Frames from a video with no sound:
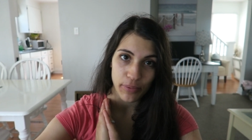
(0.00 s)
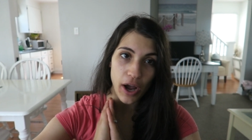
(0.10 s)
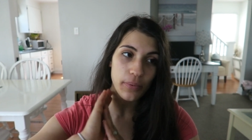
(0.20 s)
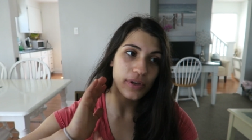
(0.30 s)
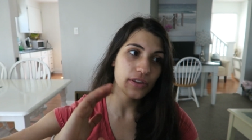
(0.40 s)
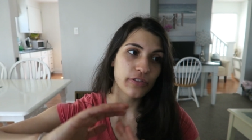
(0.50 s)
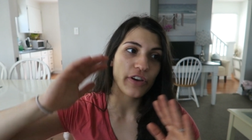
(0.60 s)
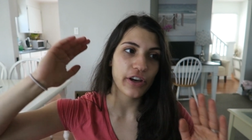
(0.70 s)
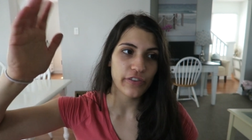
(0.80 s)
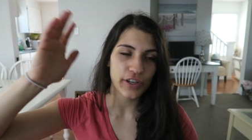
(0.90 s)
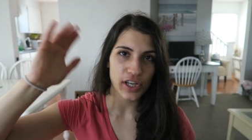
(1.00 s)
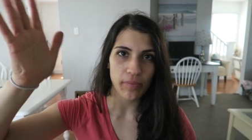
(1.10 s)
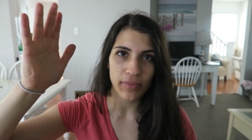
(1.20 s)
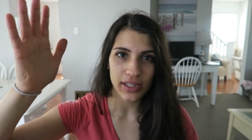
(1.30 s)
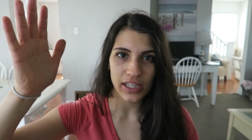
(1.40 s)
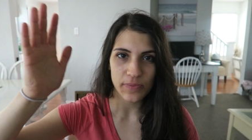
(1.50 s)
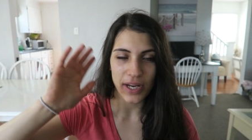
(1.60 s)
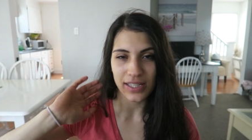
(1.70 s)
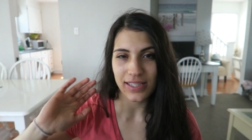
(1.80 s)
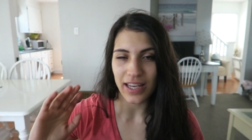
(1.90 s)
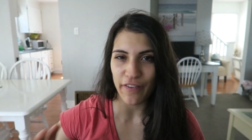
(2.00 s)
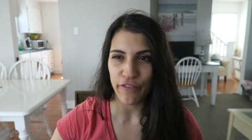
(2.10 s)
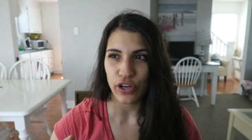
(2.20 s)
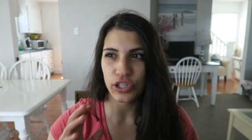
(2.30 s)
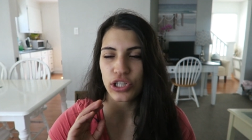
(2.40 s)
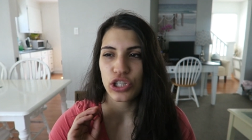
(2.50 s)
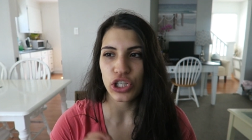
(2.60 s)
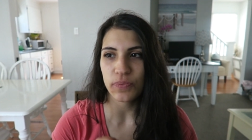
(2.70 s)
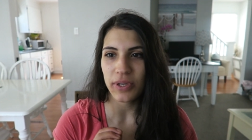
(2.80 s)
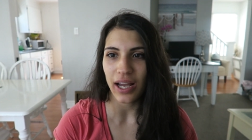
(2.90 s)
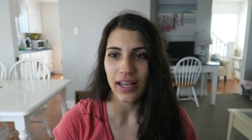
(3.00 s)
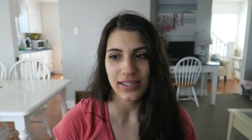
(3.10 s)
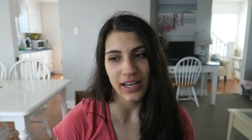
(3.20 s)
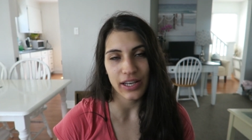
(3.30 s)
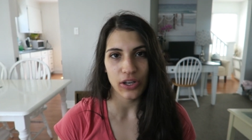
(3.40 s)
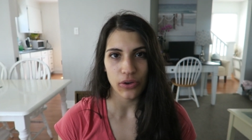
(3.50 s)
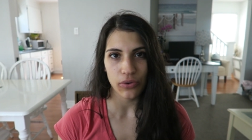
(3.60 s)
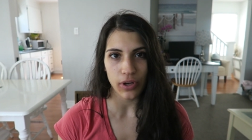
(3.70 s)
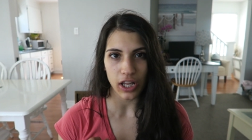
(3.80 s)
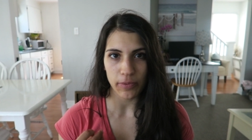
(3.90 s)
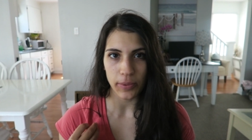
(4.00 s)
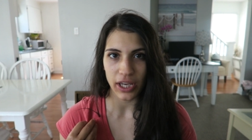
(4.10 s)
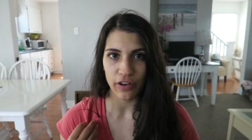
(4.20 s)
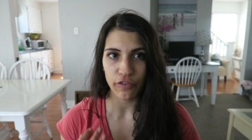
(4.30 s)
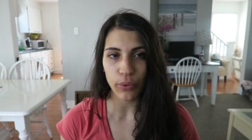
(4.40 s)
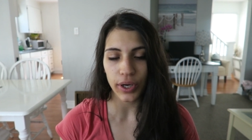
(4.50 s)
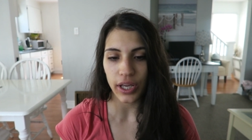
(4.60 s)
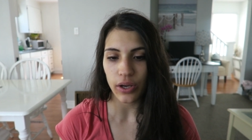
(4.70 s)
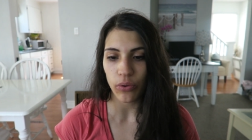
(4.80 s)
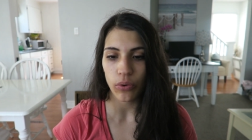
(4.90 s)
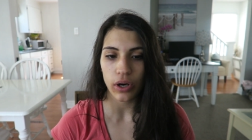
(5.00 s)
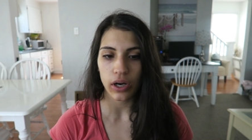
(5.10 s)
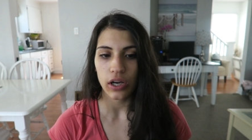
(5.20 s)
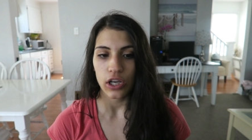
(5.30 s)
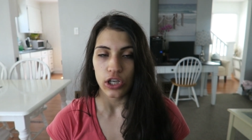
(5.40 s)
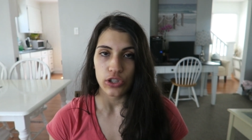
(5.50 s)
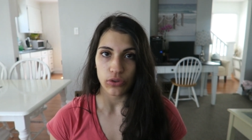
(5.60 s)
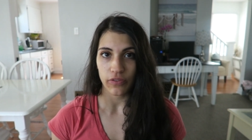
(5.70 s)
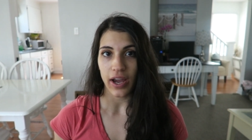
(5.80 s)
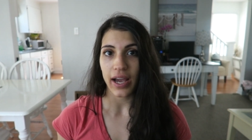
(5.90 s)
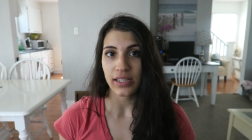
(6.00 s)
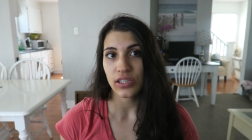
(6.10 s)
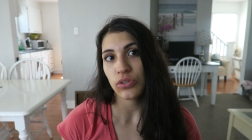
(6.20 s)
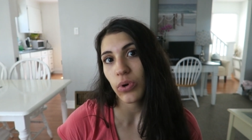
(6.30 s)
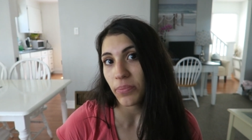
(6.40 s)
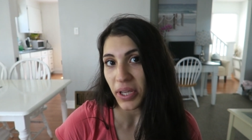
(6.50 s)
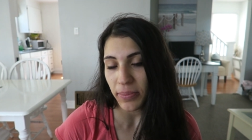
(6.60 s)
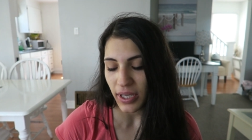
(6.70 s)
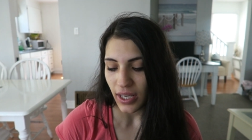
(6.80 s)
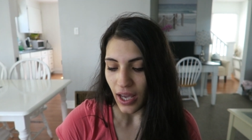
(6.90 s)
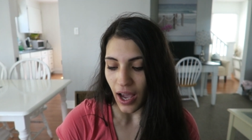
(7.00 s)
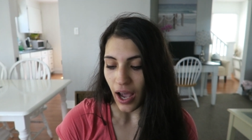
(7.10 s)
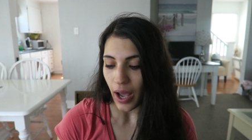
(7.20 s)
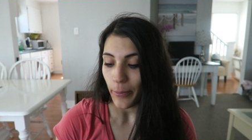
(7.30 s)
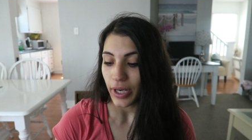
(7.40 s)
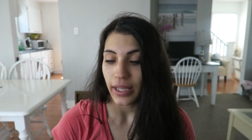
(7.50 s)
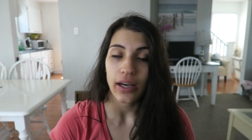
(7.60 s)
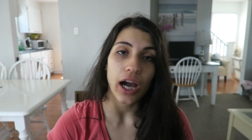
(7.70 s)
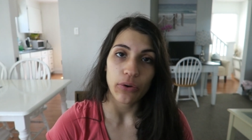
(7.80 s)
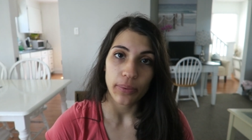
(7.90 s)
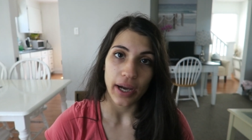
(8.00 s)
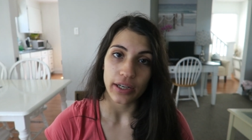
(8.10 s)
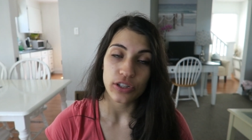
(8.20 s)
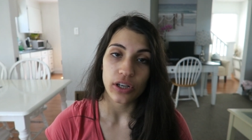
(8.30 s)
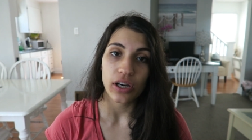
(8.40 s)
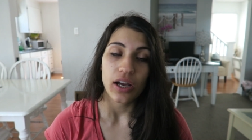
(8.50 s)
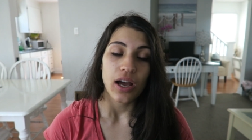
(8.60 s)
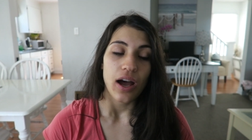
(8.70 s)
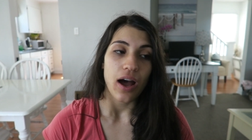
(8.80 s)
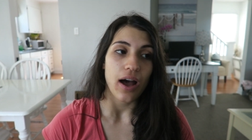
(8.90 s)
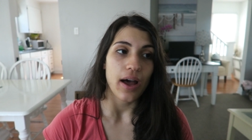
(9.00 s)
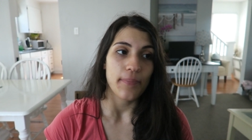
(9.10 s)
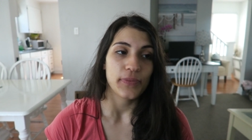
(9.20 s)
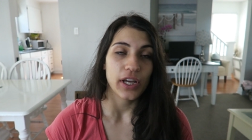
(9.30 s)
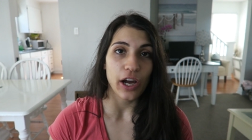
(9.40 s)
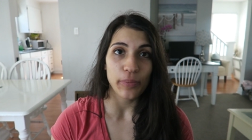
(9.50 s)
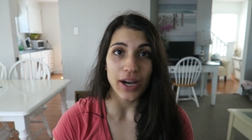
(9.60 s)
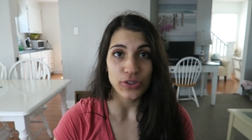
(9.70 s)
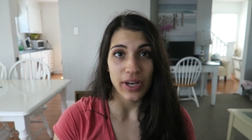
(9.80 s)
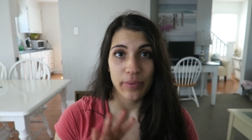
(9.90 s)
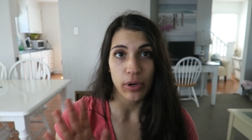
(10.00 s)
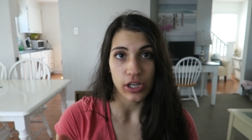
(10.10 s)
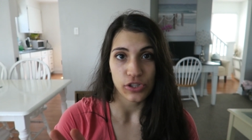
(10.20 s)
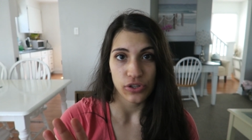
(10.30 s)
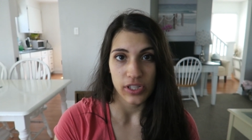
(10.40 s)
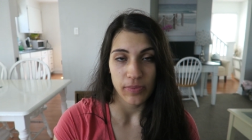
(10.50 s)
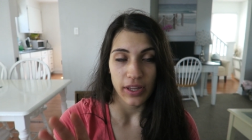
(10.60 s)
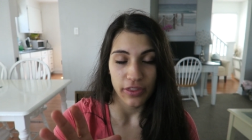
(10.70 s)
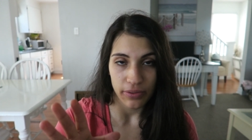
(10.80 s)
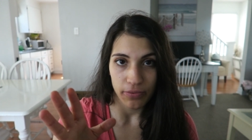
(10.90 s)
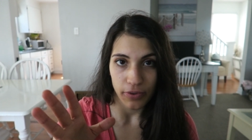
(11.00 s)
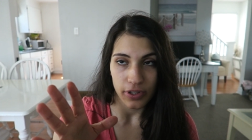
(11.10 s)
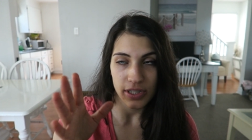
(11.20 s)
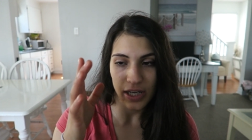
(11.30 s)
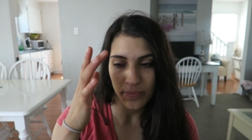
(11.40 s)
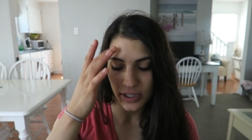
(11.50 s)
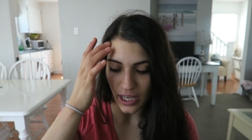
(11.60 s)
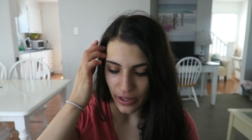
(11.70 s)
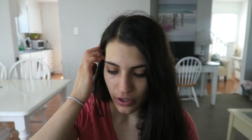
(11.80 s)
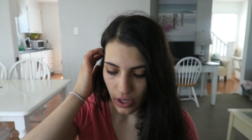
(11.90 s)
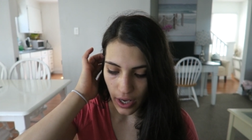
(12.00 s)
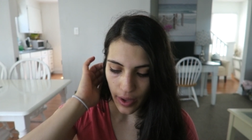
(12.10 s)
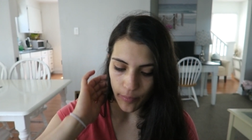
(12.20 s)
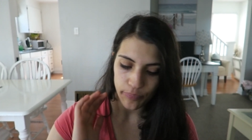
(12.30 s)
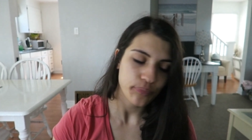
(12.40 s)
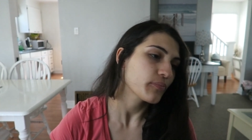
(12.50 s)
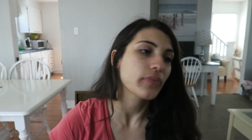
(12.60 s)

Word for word: probably the very very top of my list, but I didn't say it first just because I know a lot of people can't afford it or don't have access to one maybe, um, but a chiropractor. Um, chiropractor and posture is my third tip together. Um,